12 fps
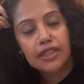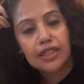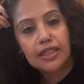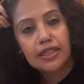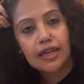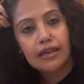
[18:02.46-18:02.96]

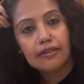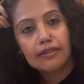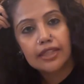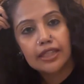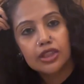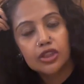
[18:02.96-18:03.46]
feeling like the
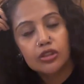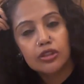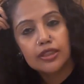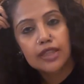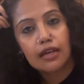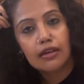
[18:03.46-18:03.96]
danger
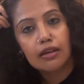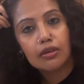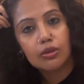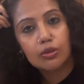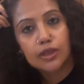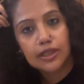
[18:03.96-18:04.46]
is at
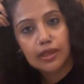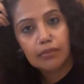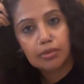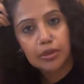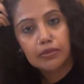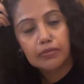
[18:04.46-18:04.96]
our doorstep.